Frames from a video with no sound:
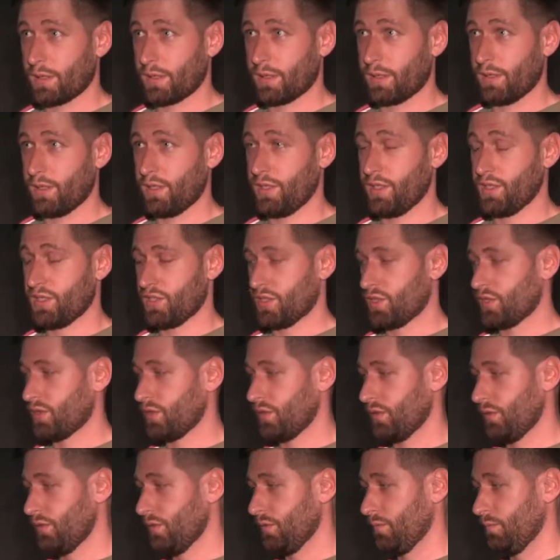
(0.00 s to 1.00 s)
is
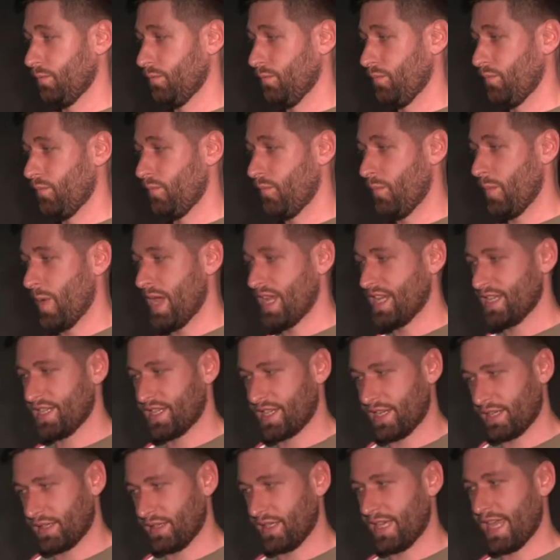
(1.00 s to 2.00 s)

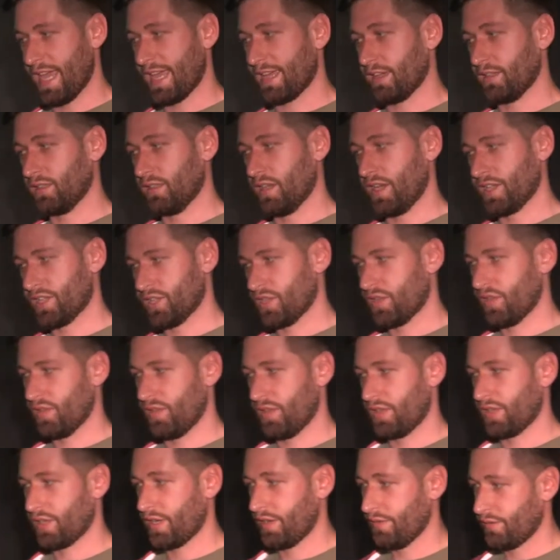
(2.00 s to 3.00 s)
basically a class
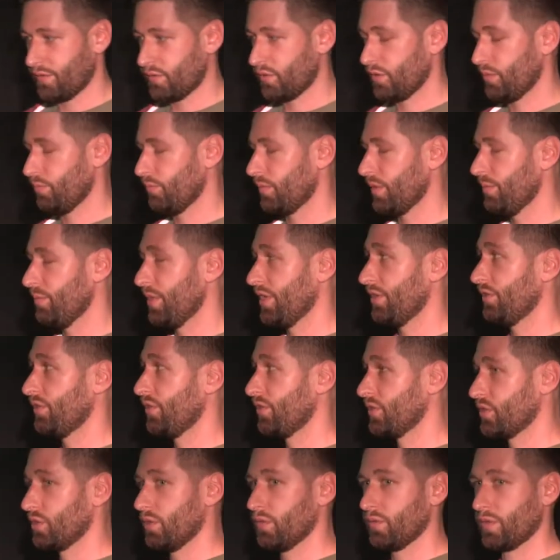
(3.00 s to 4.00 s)
that have to implement
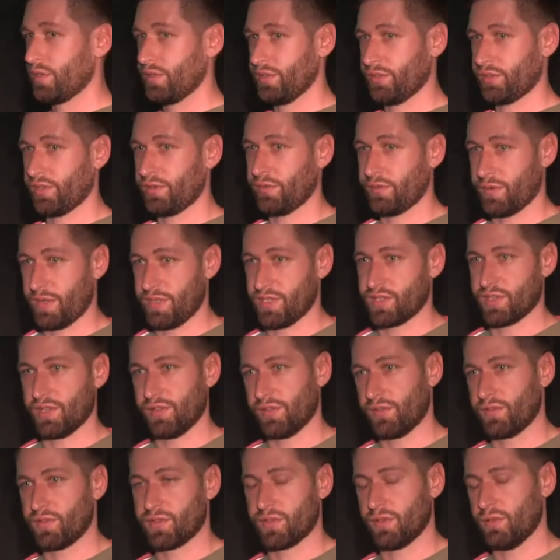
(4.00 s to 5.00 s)
resolver interface, and
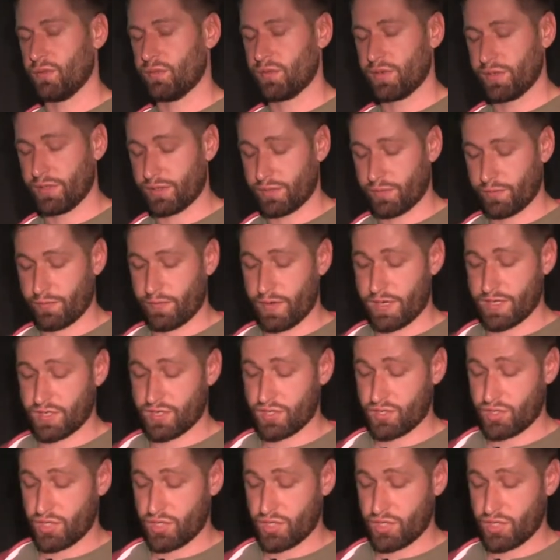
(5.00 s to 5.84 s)
resolver interface is